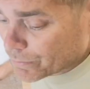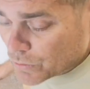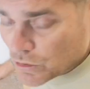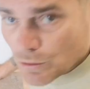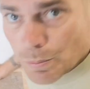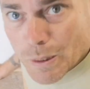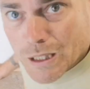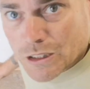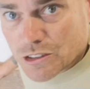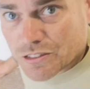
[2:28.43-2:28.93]

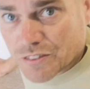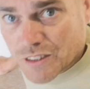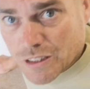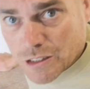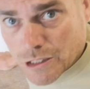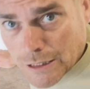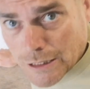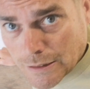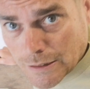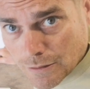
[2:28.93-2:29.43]
Smash
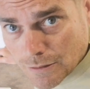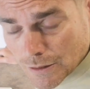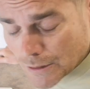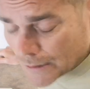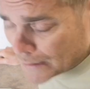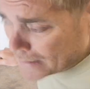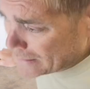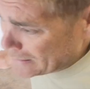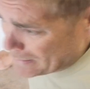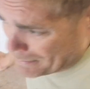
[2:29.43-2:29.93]
fishing,
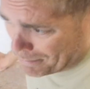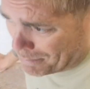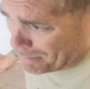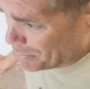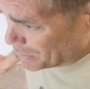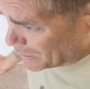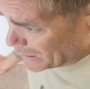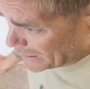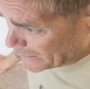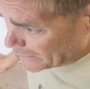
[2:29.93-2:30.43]

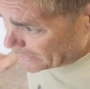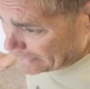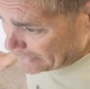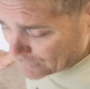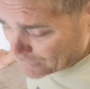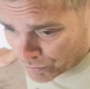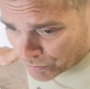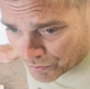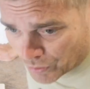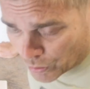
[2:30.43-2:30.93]
brilliant
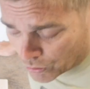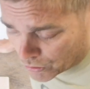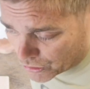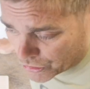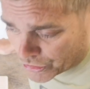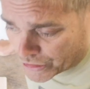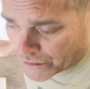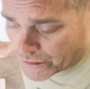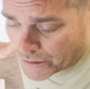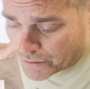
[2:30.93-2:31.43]

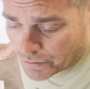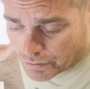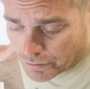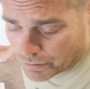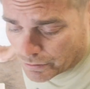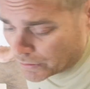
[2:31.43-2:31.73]
foraging,